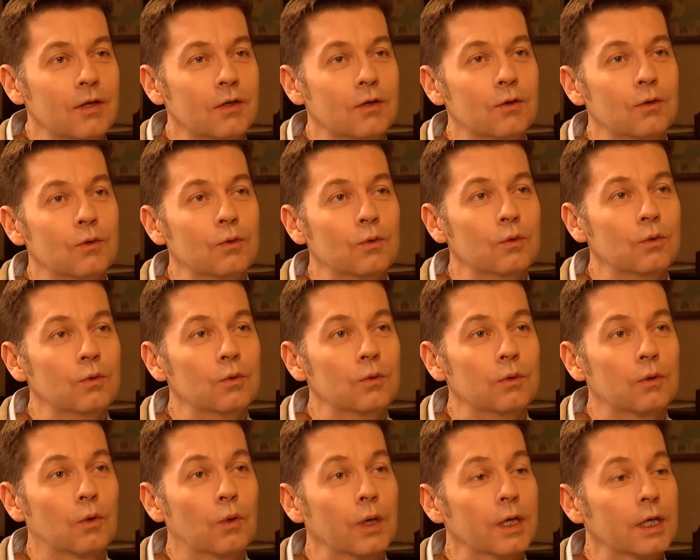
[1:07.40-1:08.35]
You
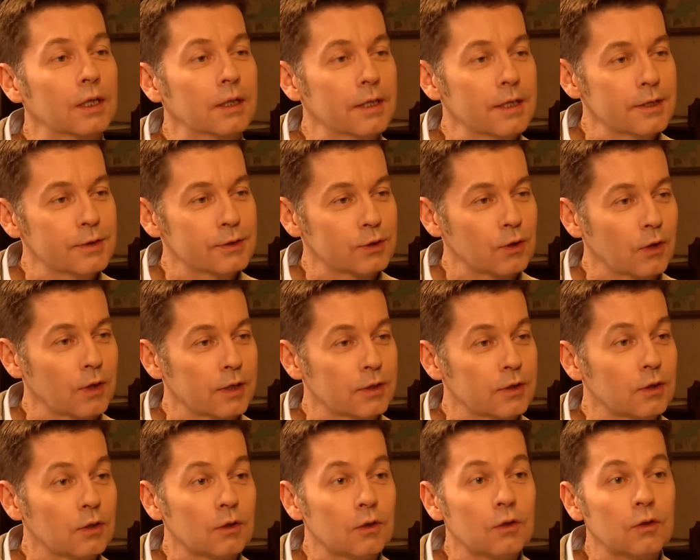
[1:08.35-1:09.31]
quickly started
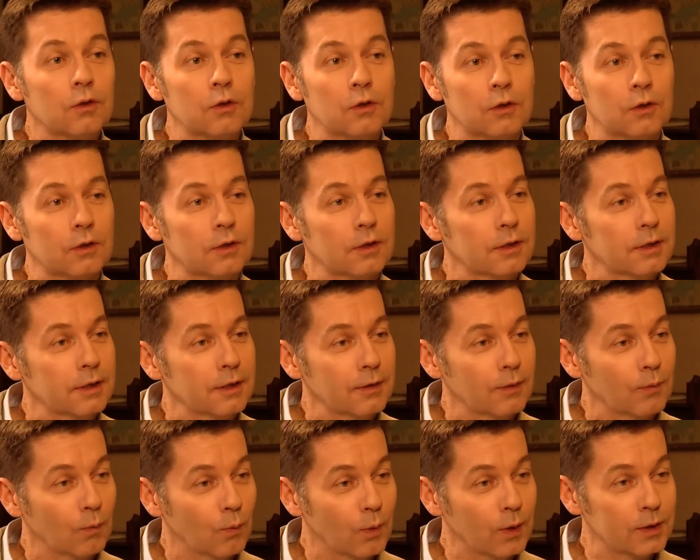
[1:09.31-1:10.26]
to learn
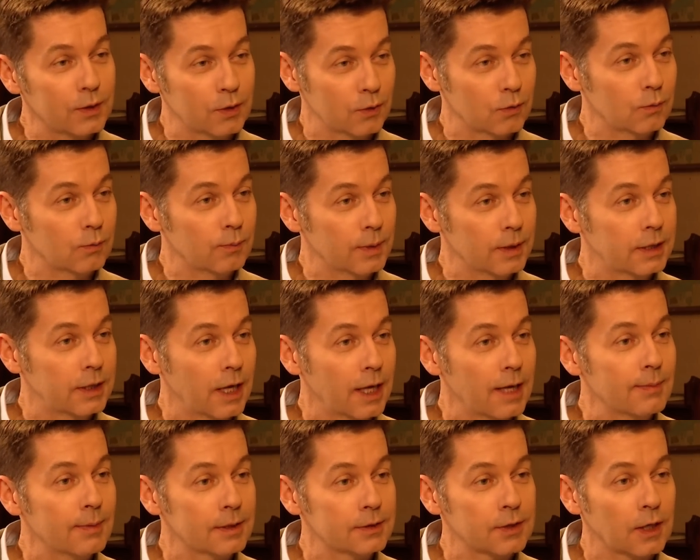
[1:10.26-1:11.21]
when you
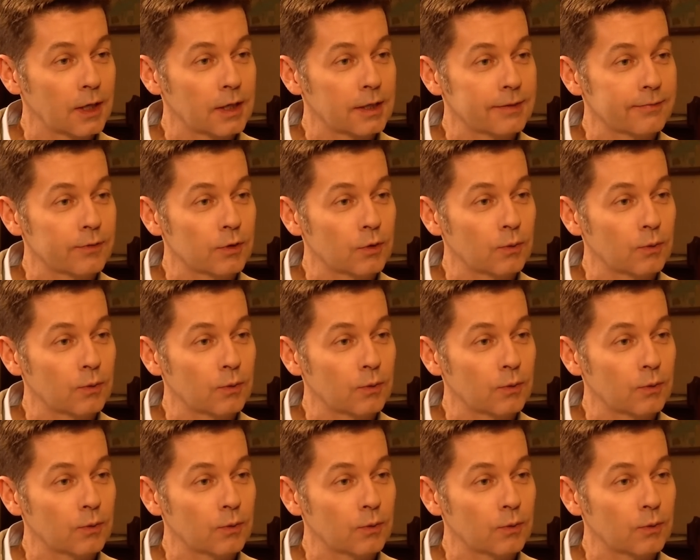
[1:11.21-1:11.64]
became executive